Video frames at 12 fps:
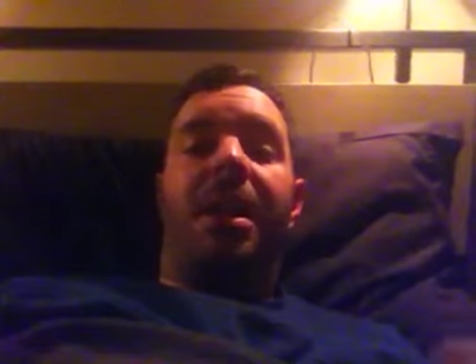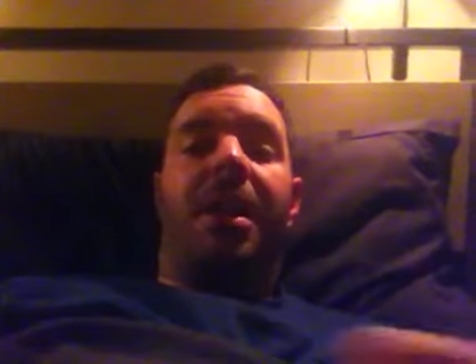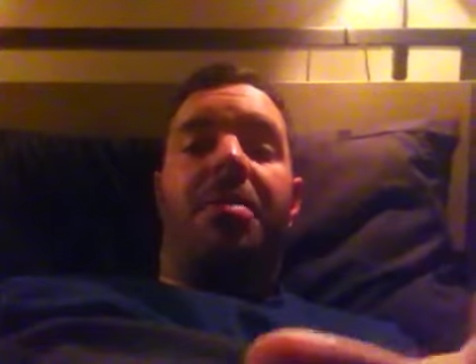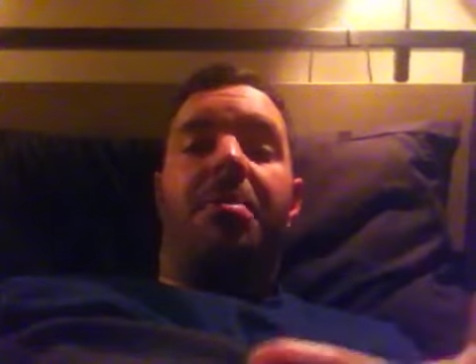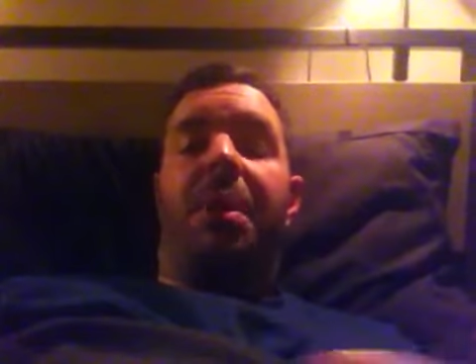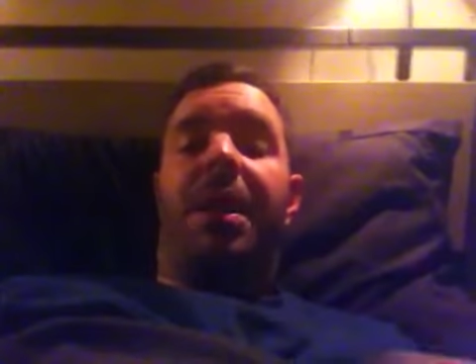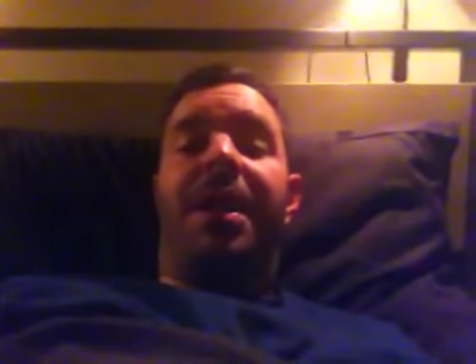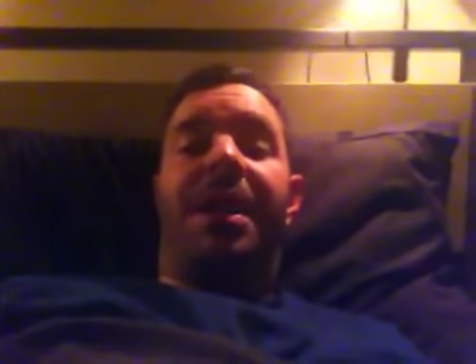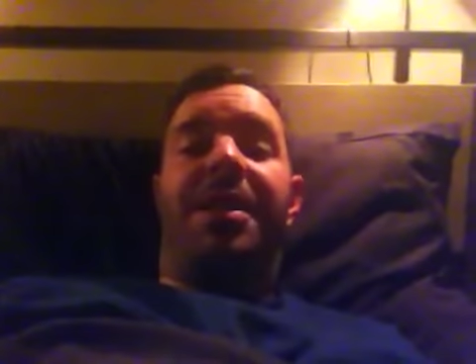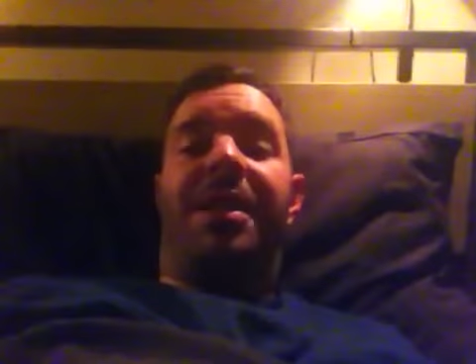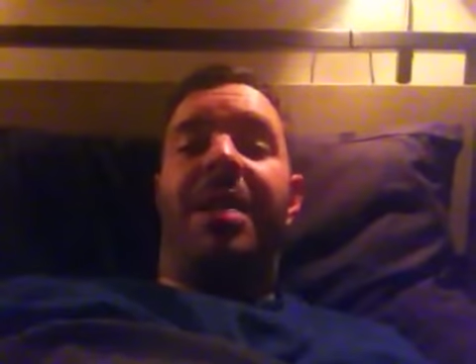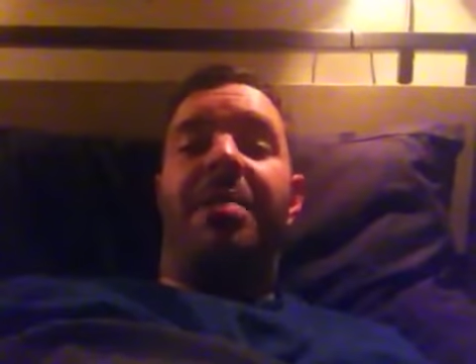I
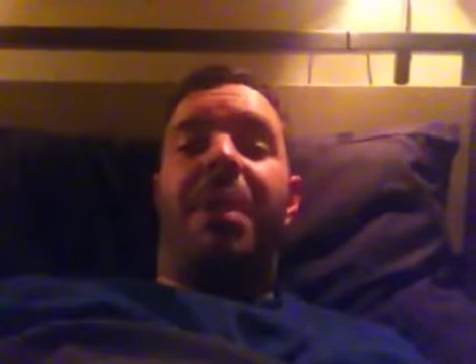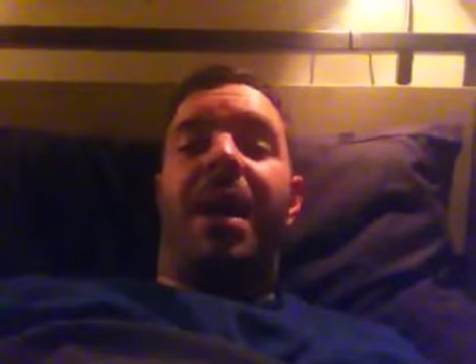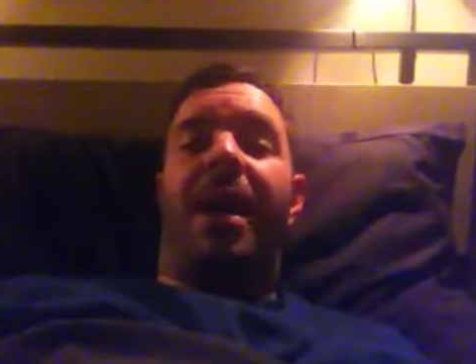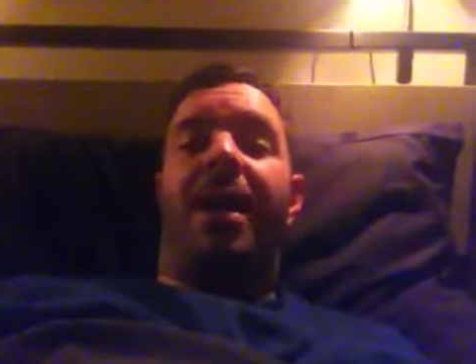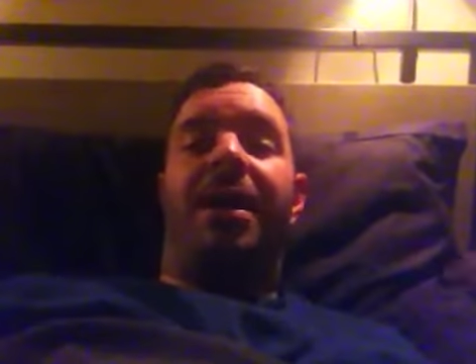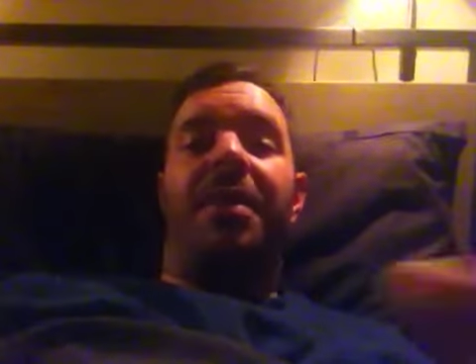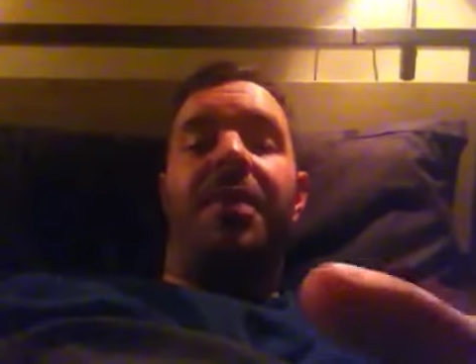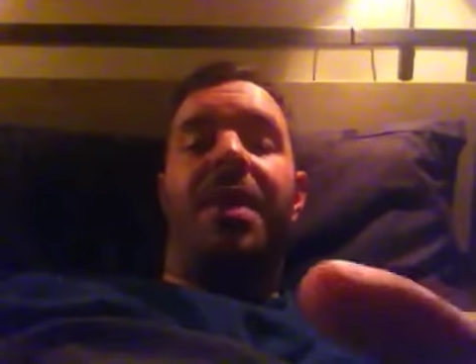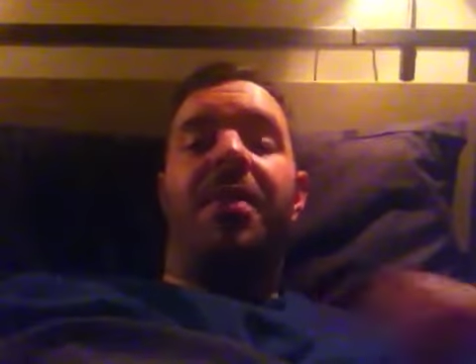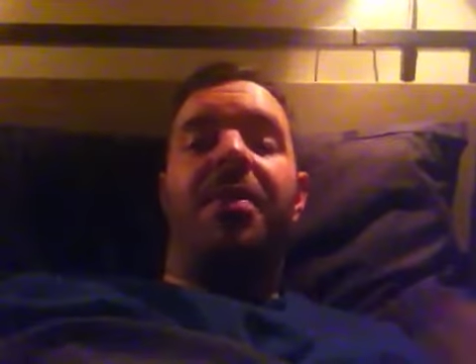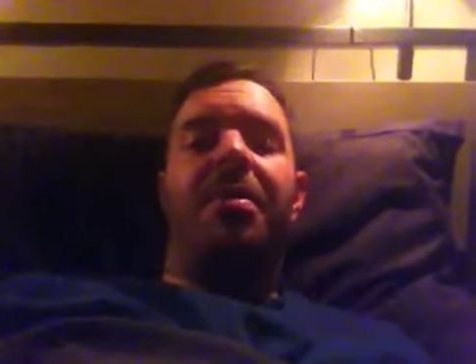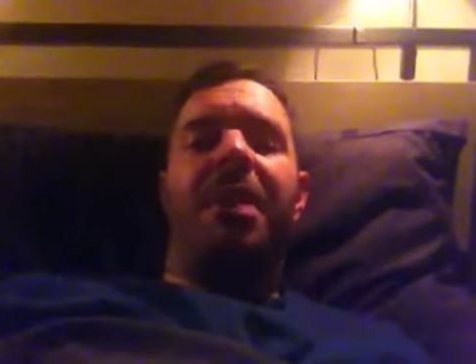completely take back, and I've
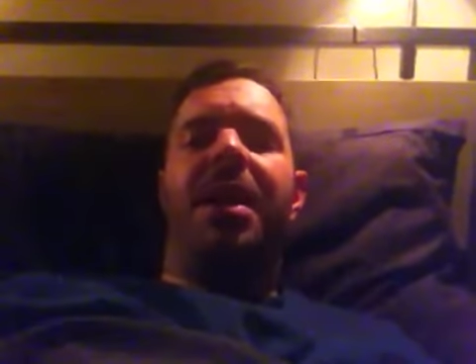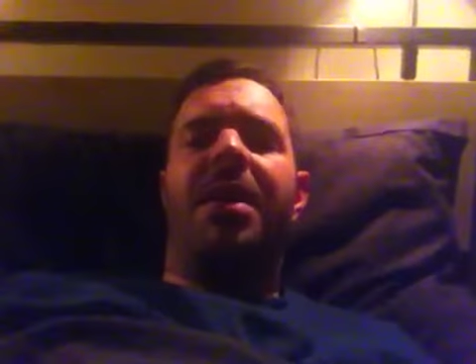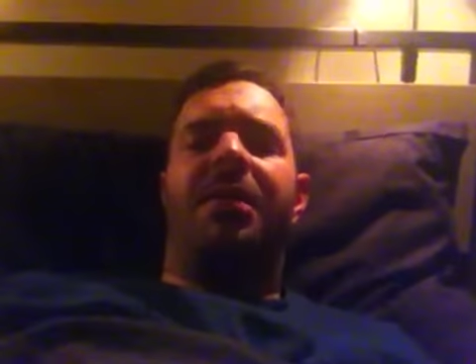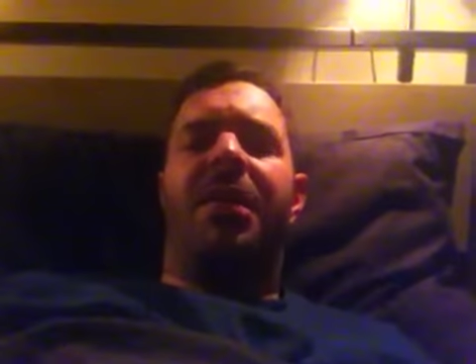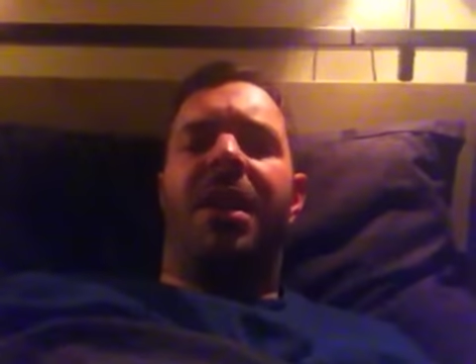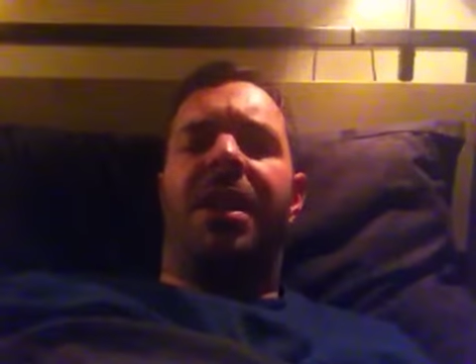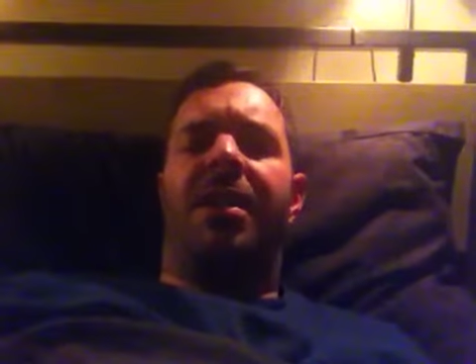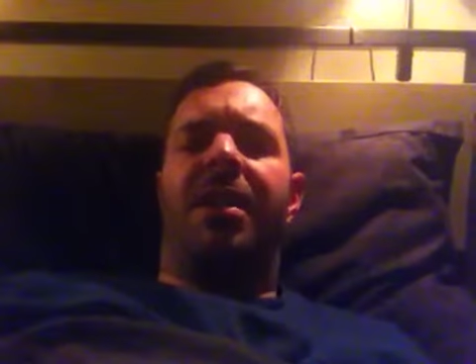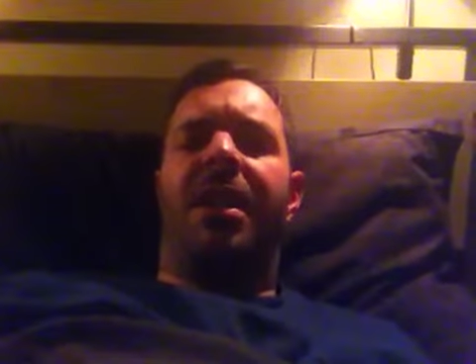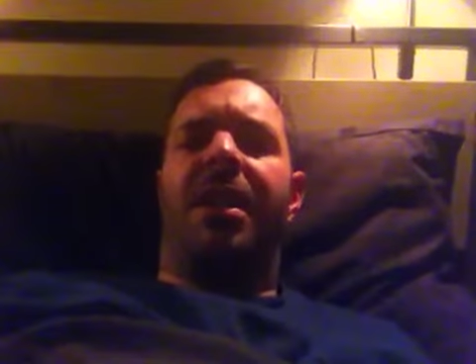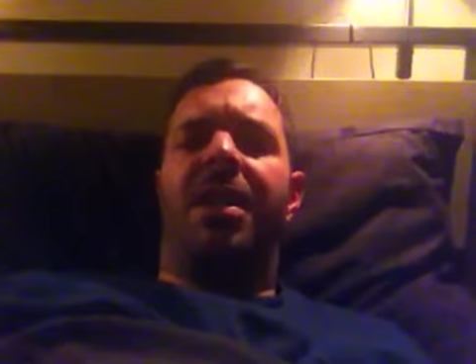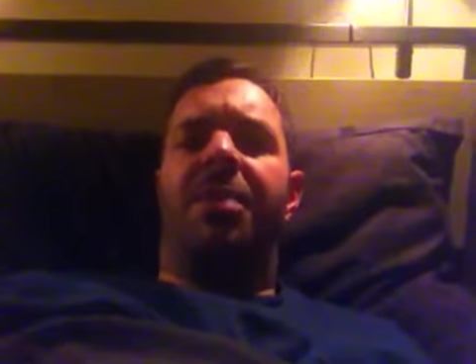never made a video
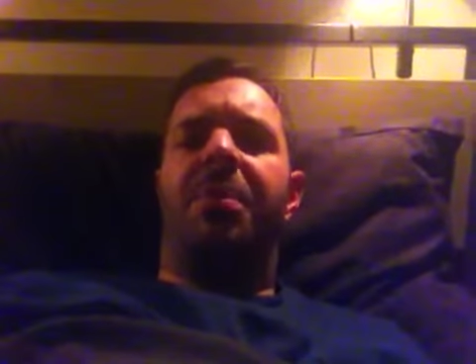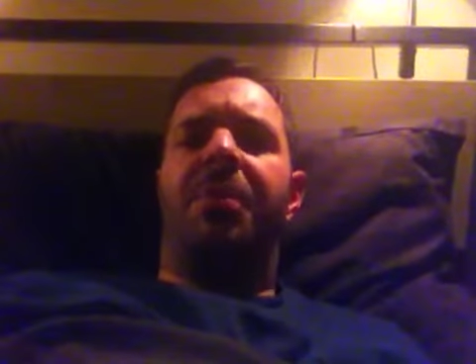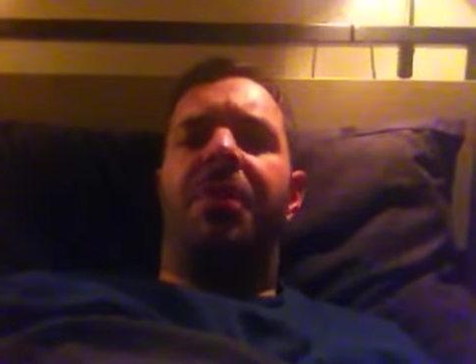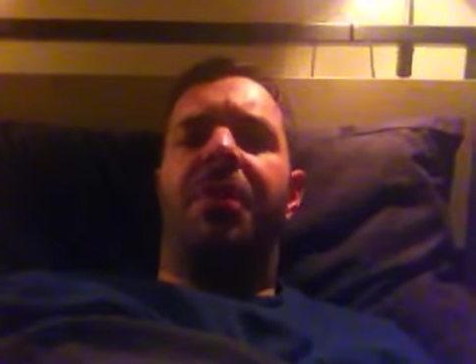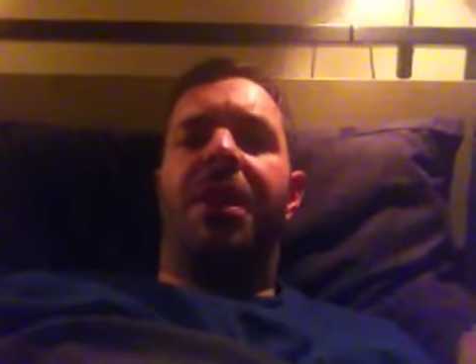like this before,